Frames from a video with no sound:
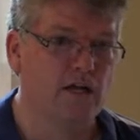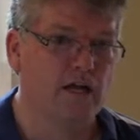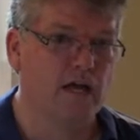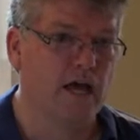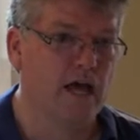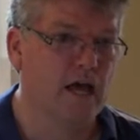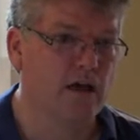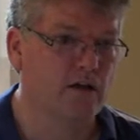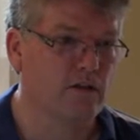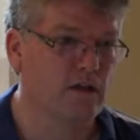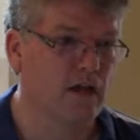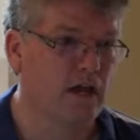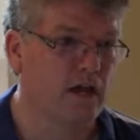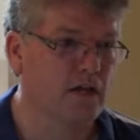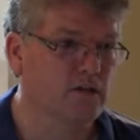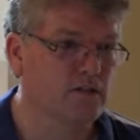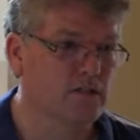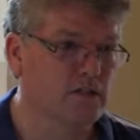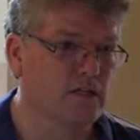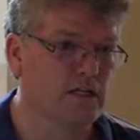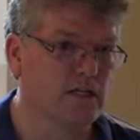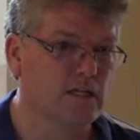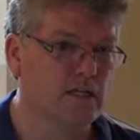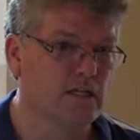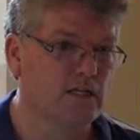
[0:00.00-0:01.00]
How,
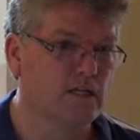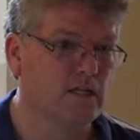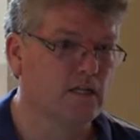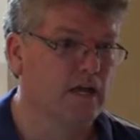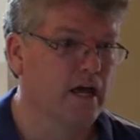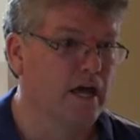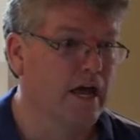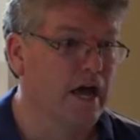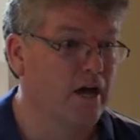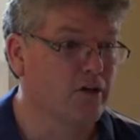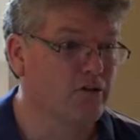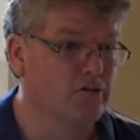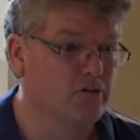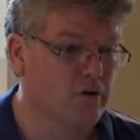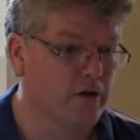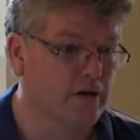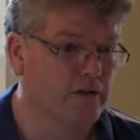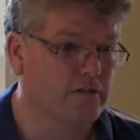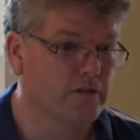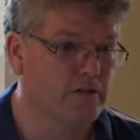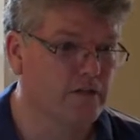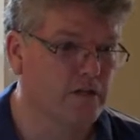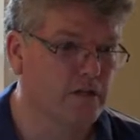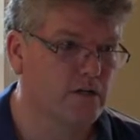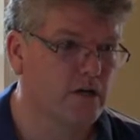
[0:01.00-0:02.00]
how's Lynn? How's
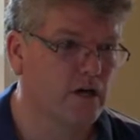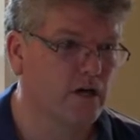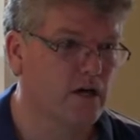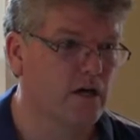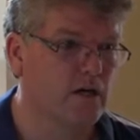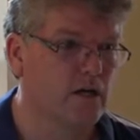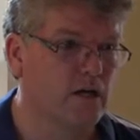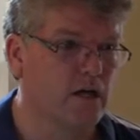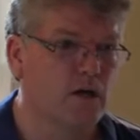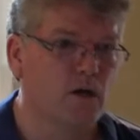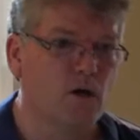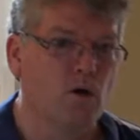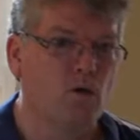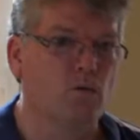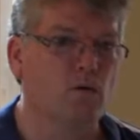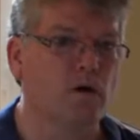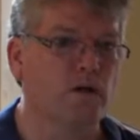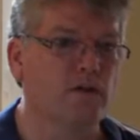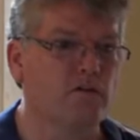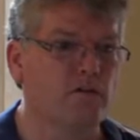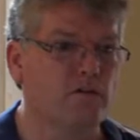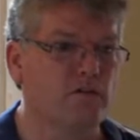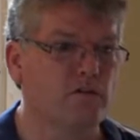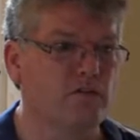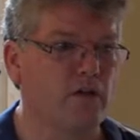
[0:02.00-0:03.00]
Gracie the dog? What
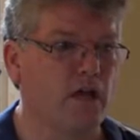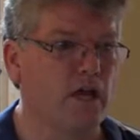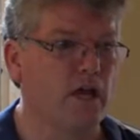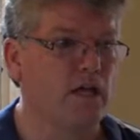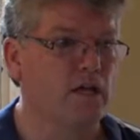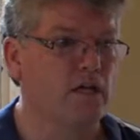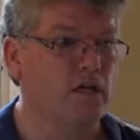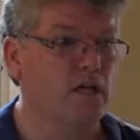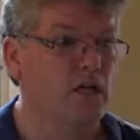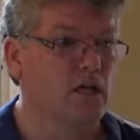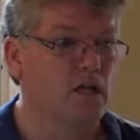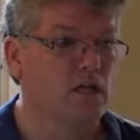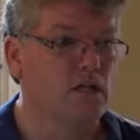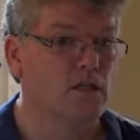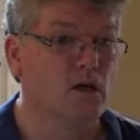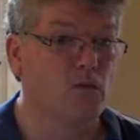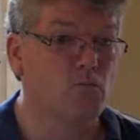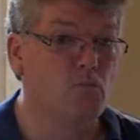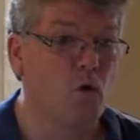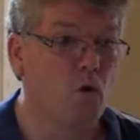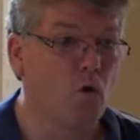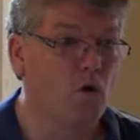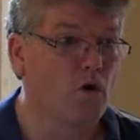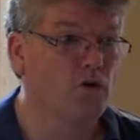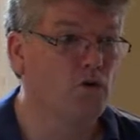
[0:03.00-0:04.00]
is he saying? The
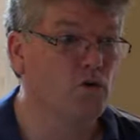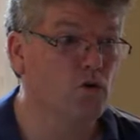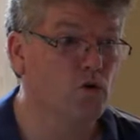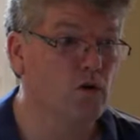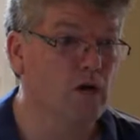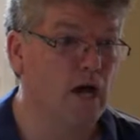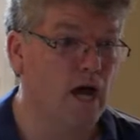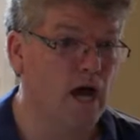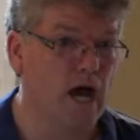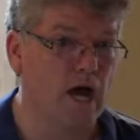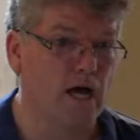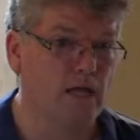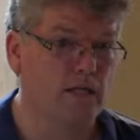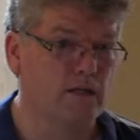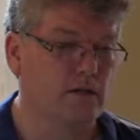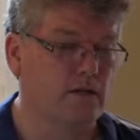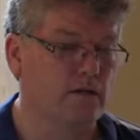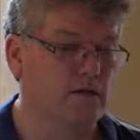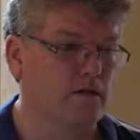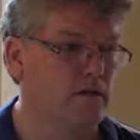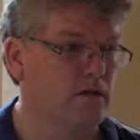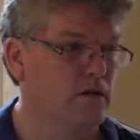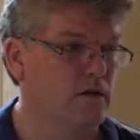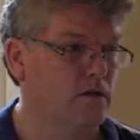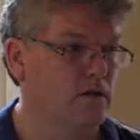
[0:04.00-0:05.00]
more you got
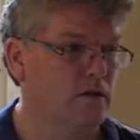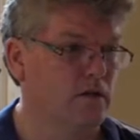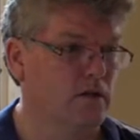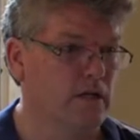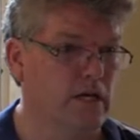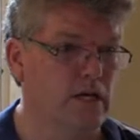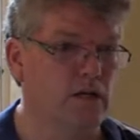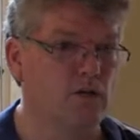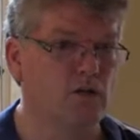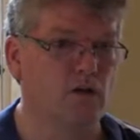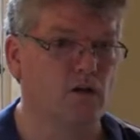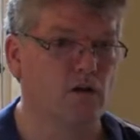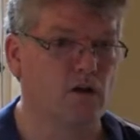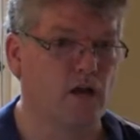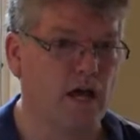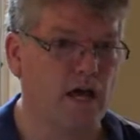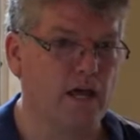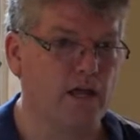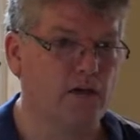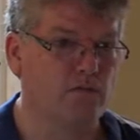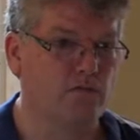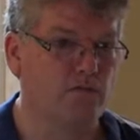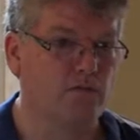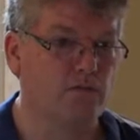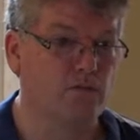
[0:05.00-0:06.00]
in your
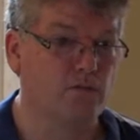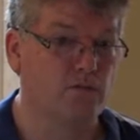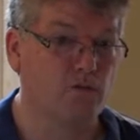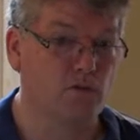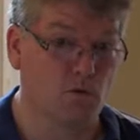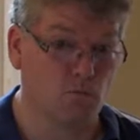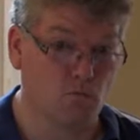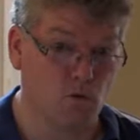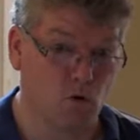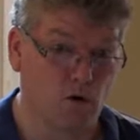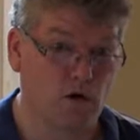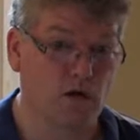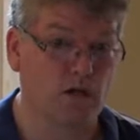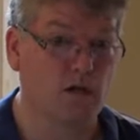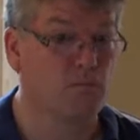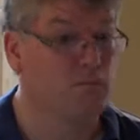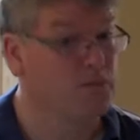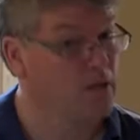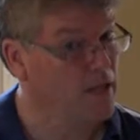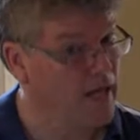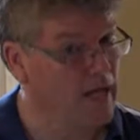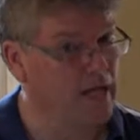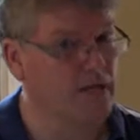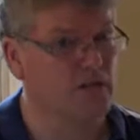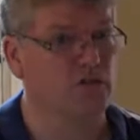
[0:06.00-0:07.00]
life, the more
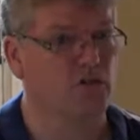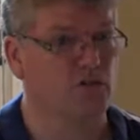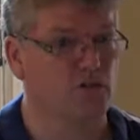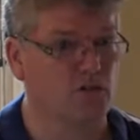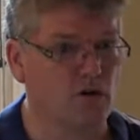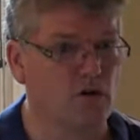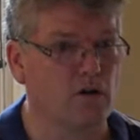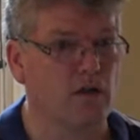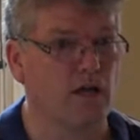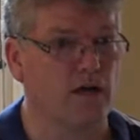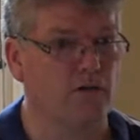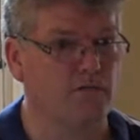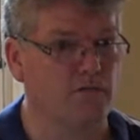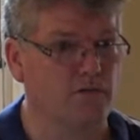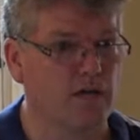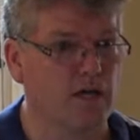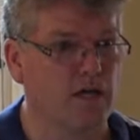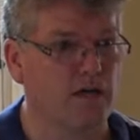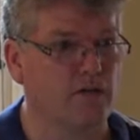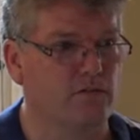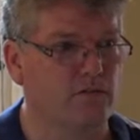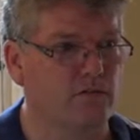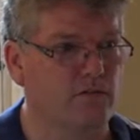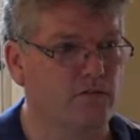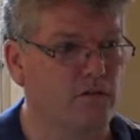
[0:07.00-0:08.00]
complex your life
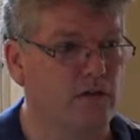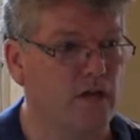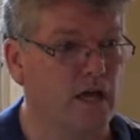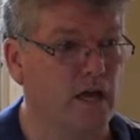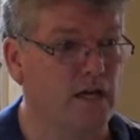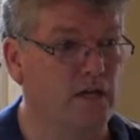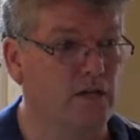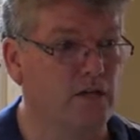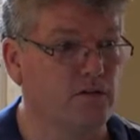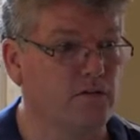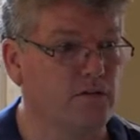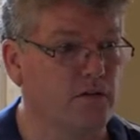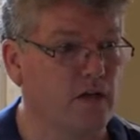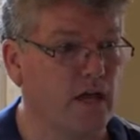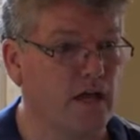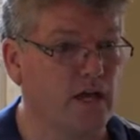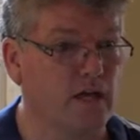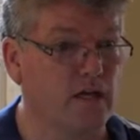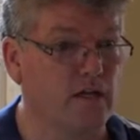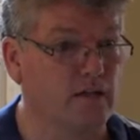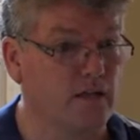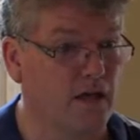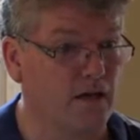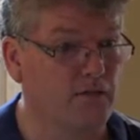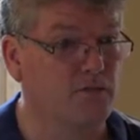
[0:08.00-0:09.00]
gets. And he's
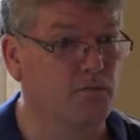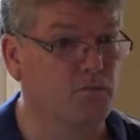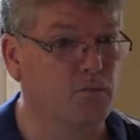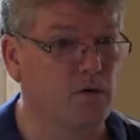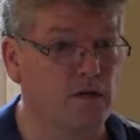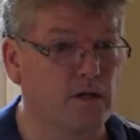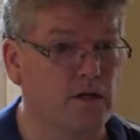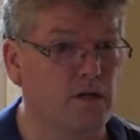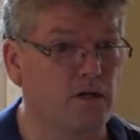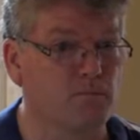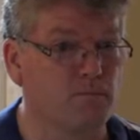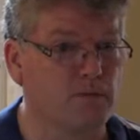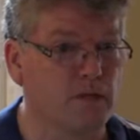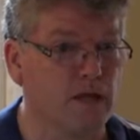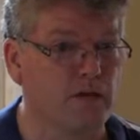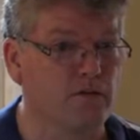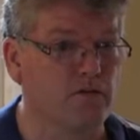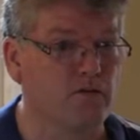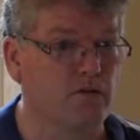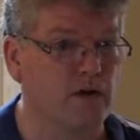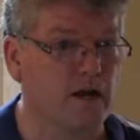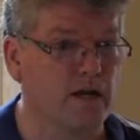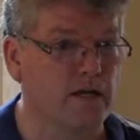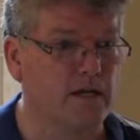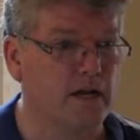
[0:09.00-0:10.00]
saying life's pretty
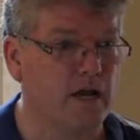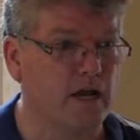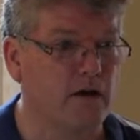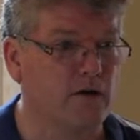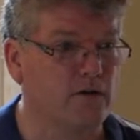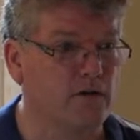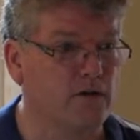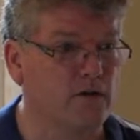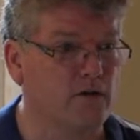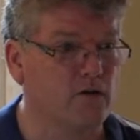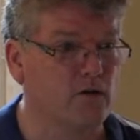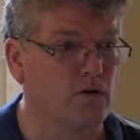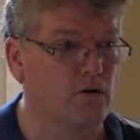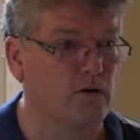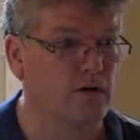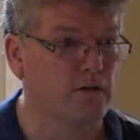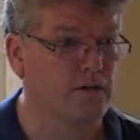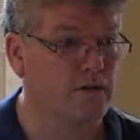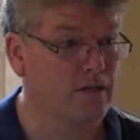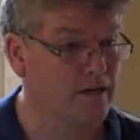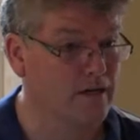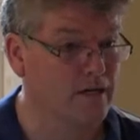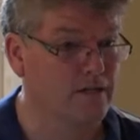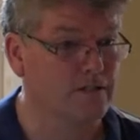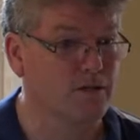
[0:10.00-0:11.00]
complex right now in
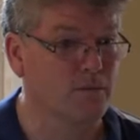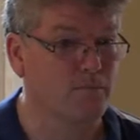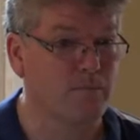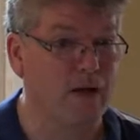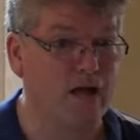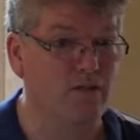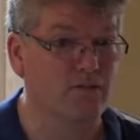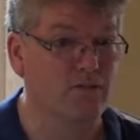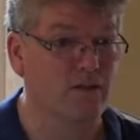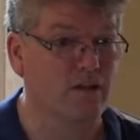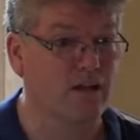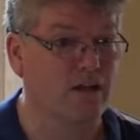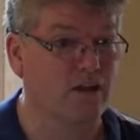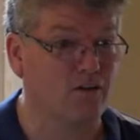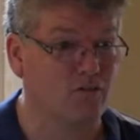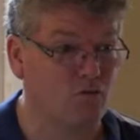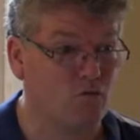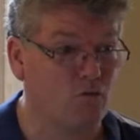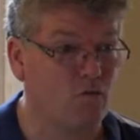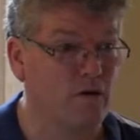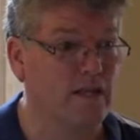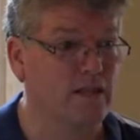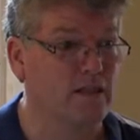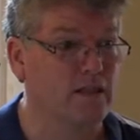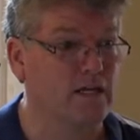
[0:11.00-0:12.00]
Corinth and it's about to get
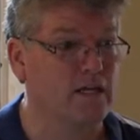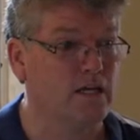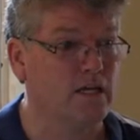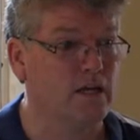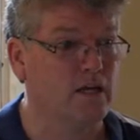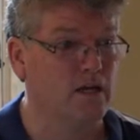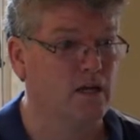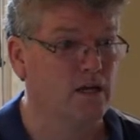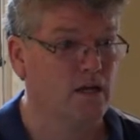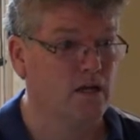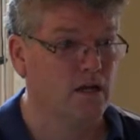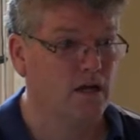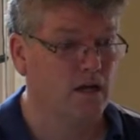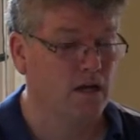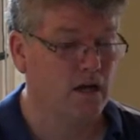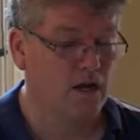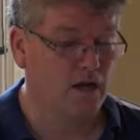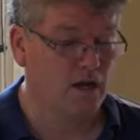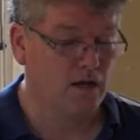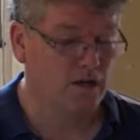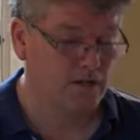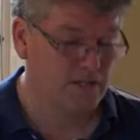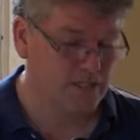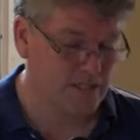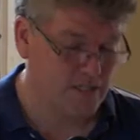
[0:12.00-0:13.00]
really
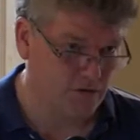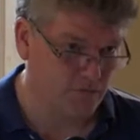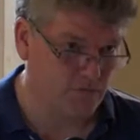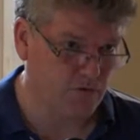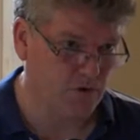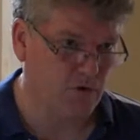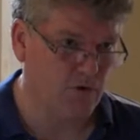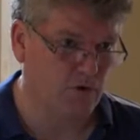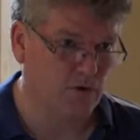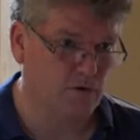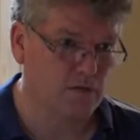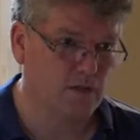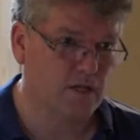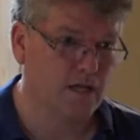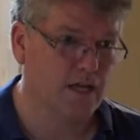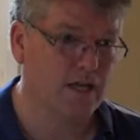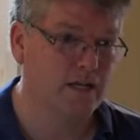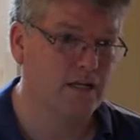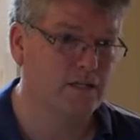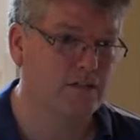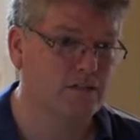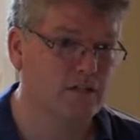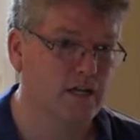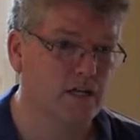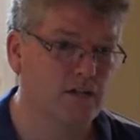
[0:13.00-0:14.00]
difficult.
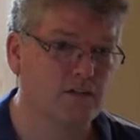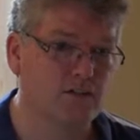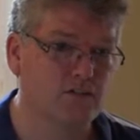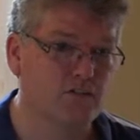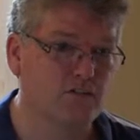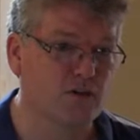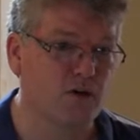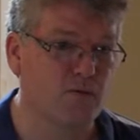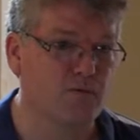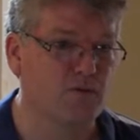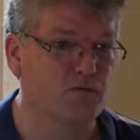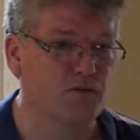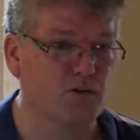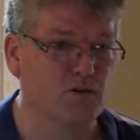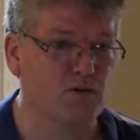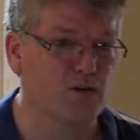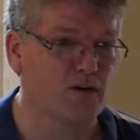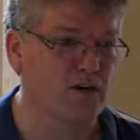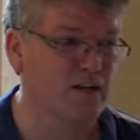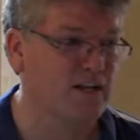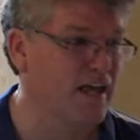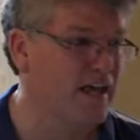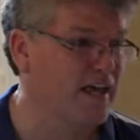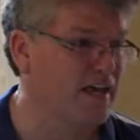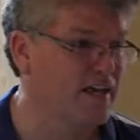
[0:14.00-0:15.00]
And he said, Some of you
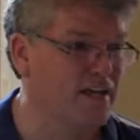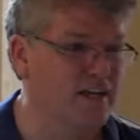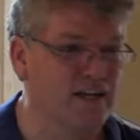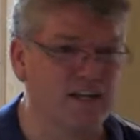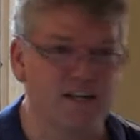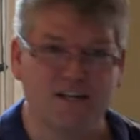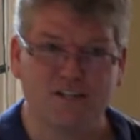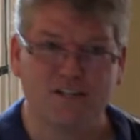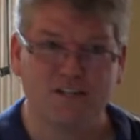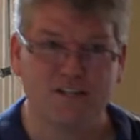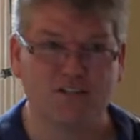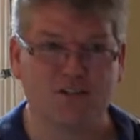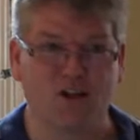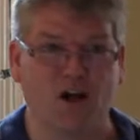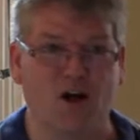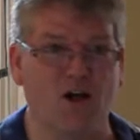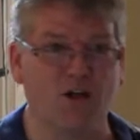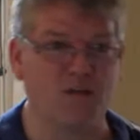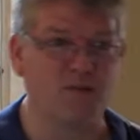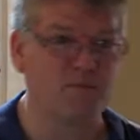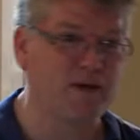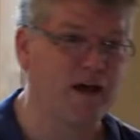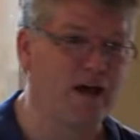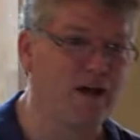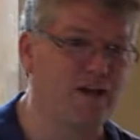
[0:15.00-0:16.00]
are like just
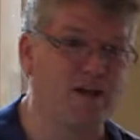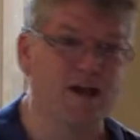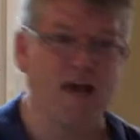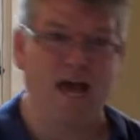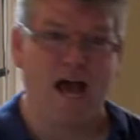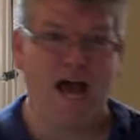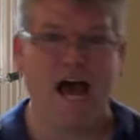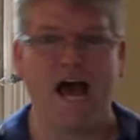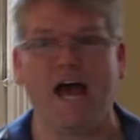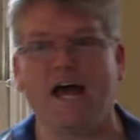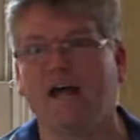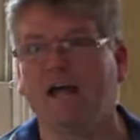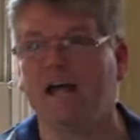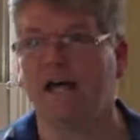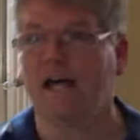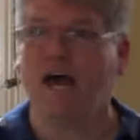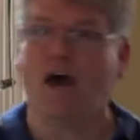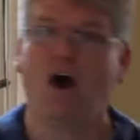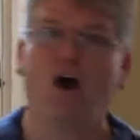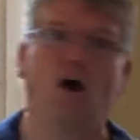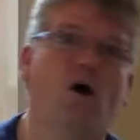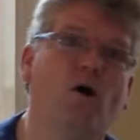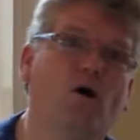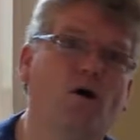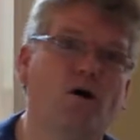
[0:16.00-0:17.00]
all about, I
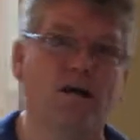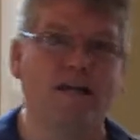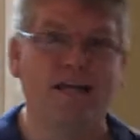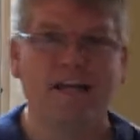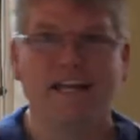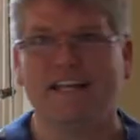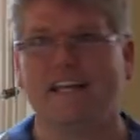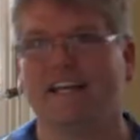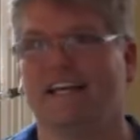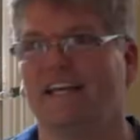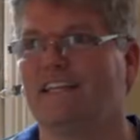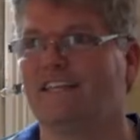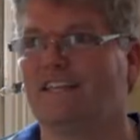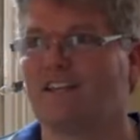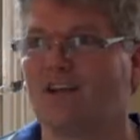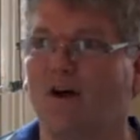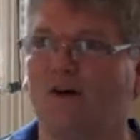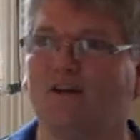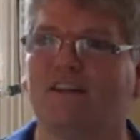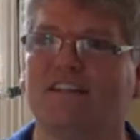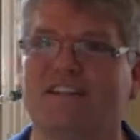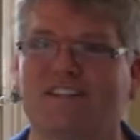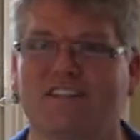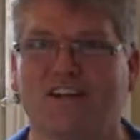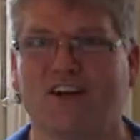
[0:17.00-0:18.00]
oh, he's
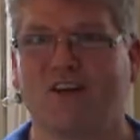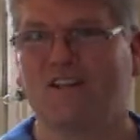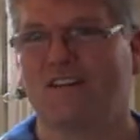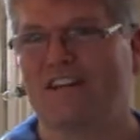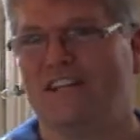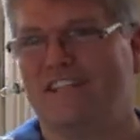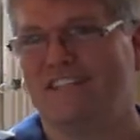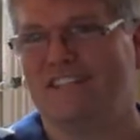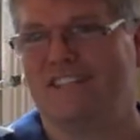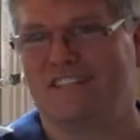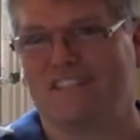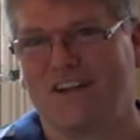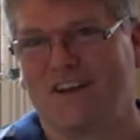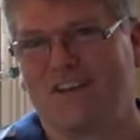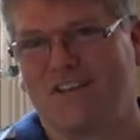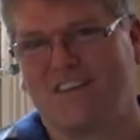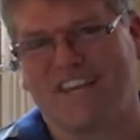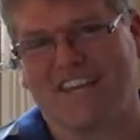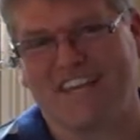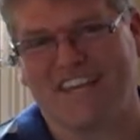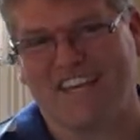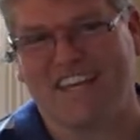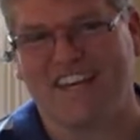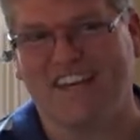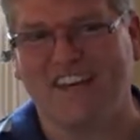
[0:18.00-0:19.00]
so and so and he's so
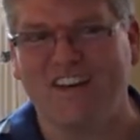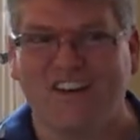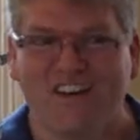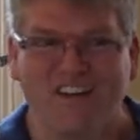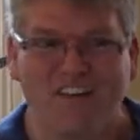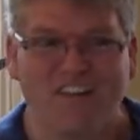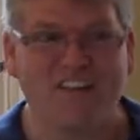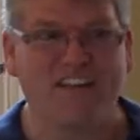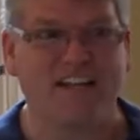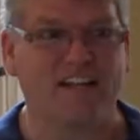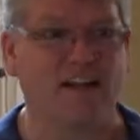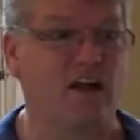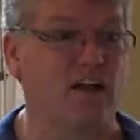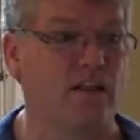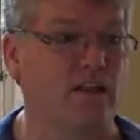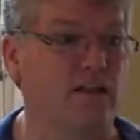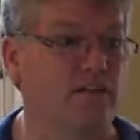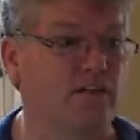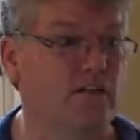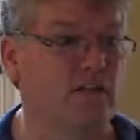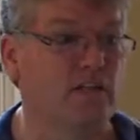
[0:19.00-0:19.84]
cute and all this.